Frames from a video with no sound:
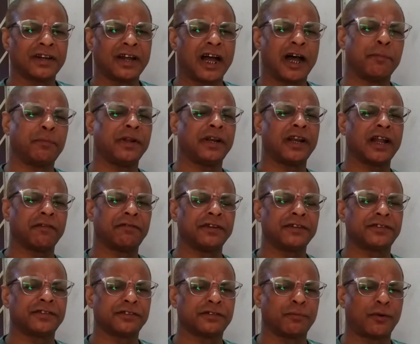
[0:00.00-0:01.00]
I have been
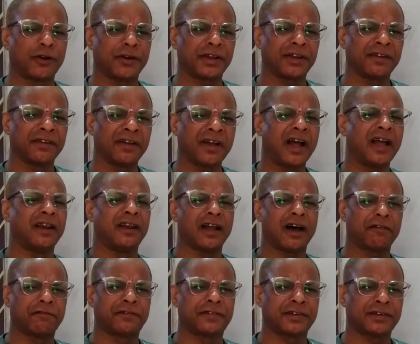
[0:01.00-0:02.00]
laughing since morning. I
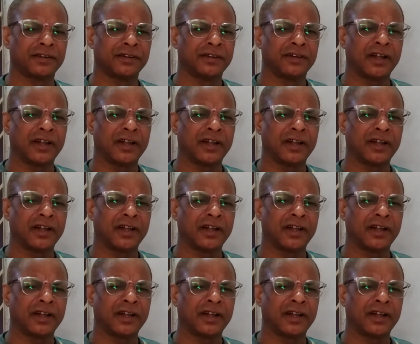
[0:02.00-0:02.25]
laughed.